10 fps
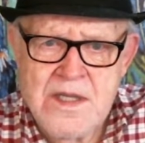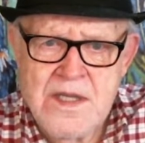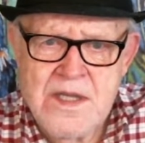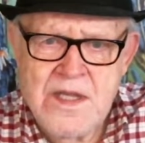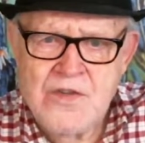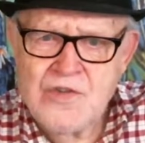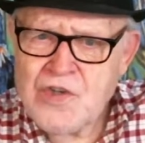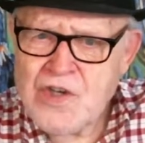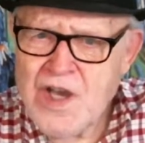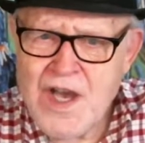
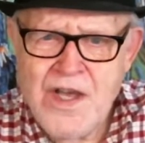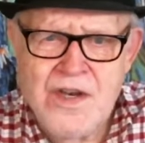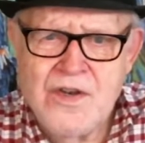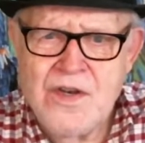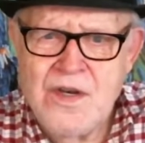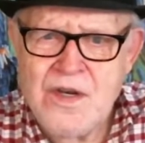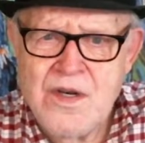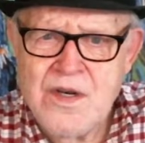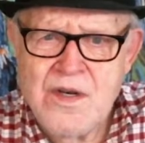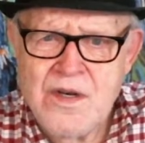Is God
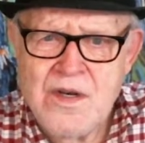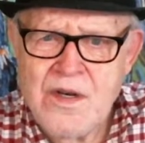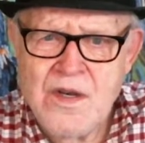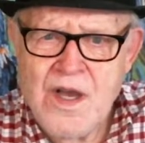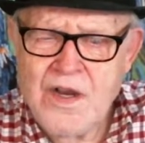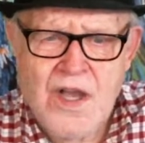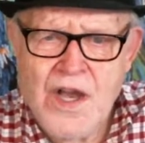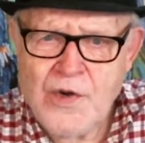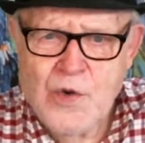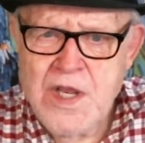a
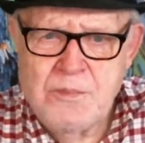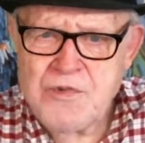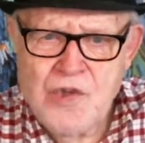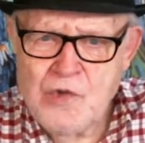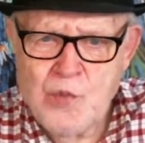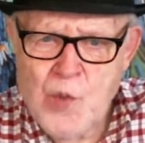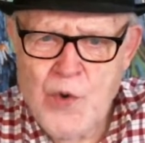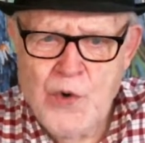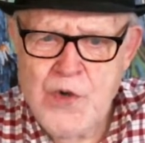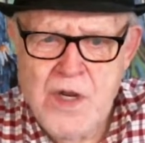God who keeps his
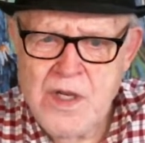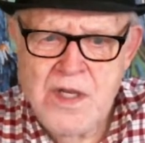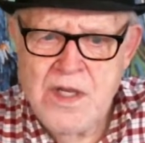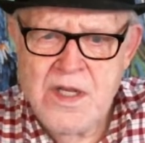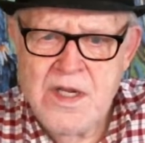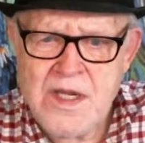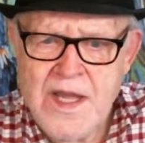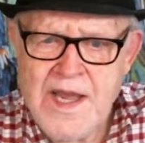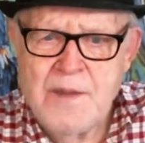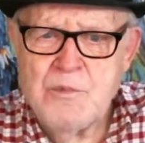word?
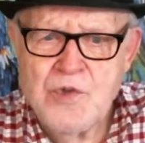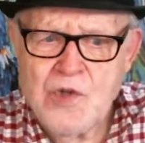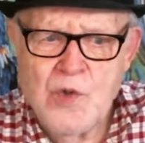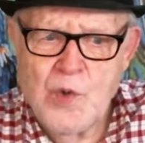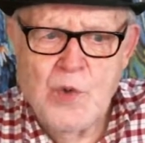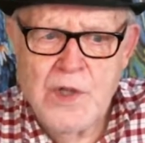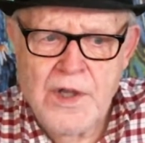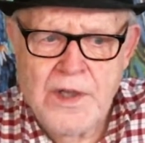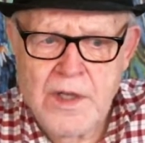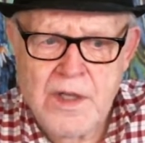Absolutely.